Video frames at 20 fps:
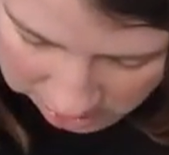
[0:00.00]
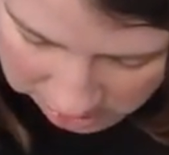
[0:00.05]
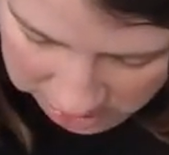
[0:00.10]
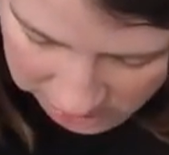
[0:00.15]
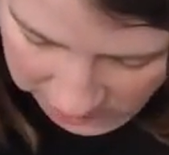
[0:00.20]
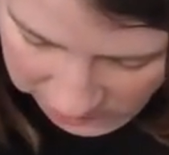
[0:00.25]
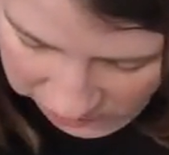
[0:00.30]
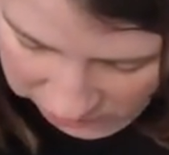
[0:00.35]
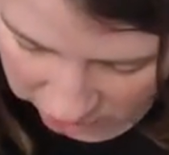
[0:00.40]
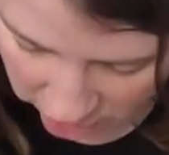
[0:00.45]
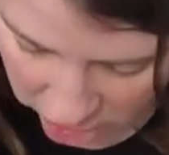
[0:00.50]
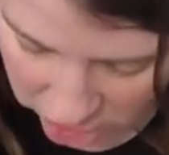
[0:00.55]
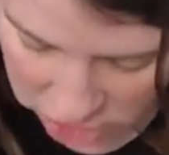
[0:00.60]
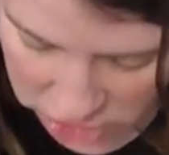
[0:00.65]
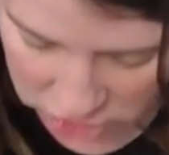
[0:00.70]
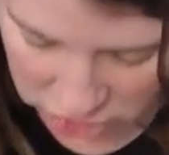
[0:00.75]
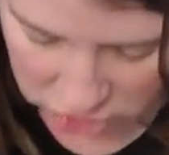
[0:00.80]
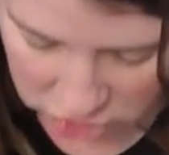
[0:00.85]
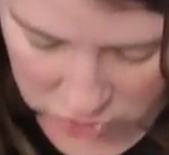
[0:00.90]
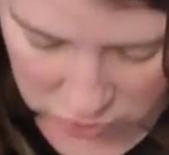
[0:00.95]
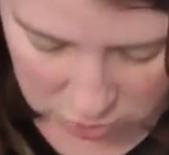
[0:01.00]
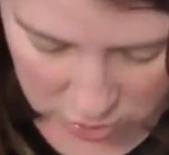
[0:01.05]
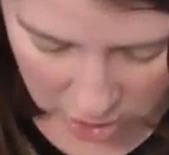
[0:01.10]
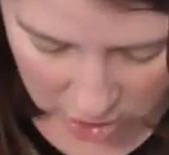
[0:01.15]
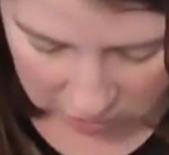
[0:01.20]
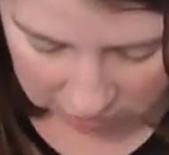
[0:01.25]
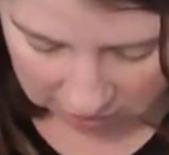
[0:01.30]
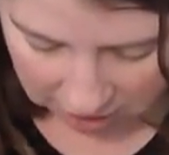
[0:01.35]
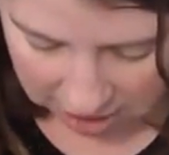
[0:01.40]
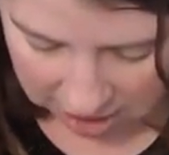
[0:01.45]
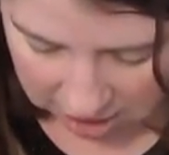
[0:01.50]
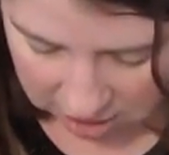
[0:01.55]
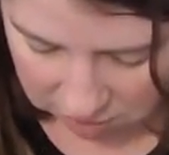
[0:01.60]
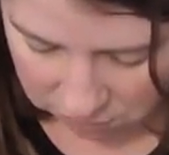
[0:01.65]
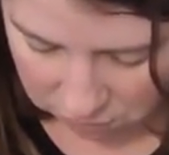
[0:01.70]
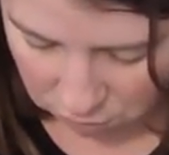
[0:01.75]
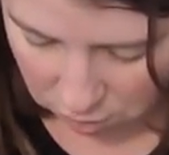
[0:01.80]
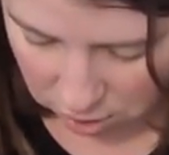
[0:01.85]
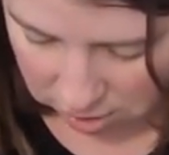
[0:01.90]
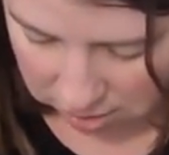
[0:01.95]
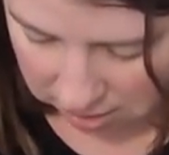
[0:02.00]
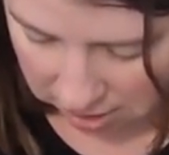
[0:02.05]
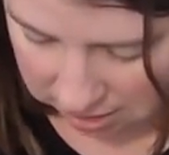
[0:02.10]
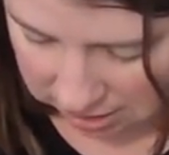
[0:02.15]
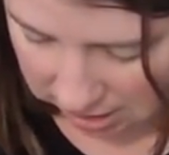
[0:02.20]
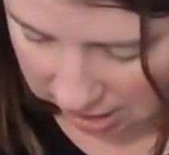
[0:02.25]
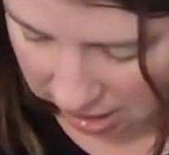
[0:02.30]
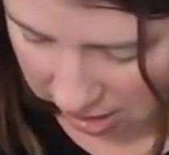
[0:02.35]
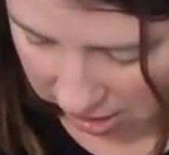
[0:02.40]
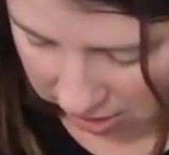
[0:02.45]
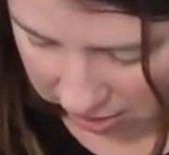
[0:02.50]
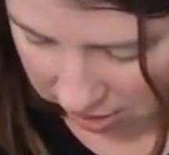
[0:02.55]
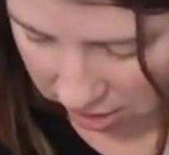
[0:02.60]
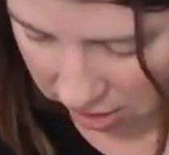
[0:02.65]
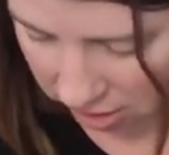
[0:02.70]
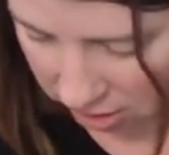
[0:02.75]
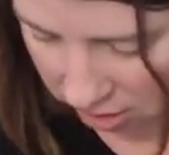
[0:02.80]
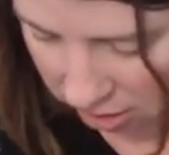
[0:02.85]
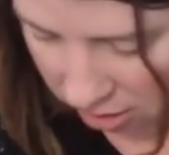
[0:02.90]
to start 2 yards ahead of one than the other.